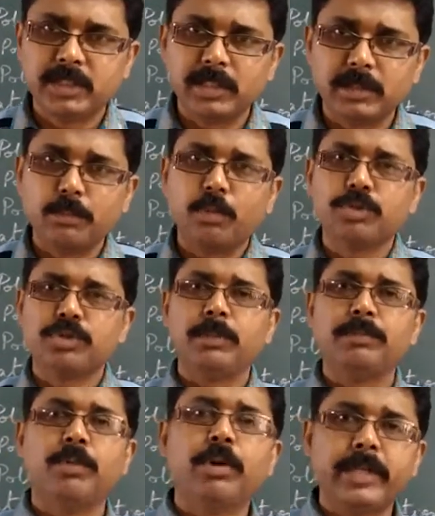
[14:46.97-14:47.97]
and the most
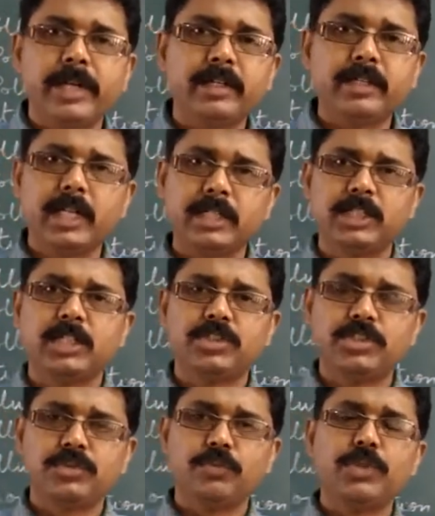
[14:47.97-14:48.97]
important
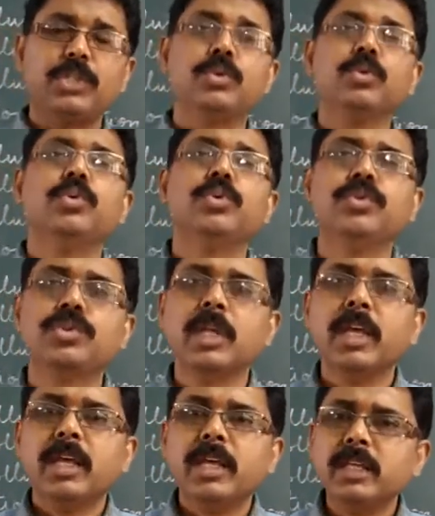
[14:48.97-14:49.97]
gadgets we use
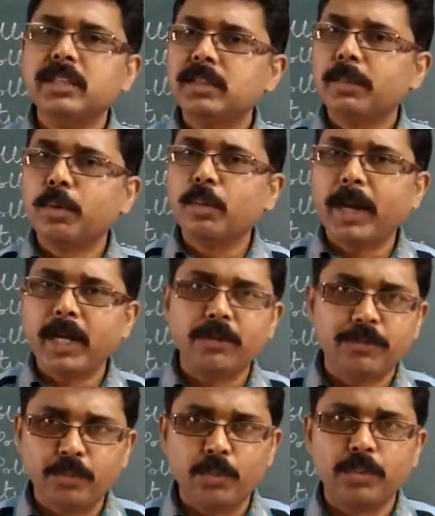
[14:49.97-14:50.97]
is the mobile
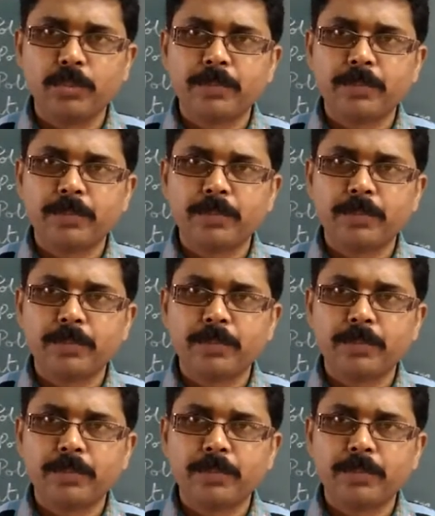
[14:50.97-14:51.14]
phone.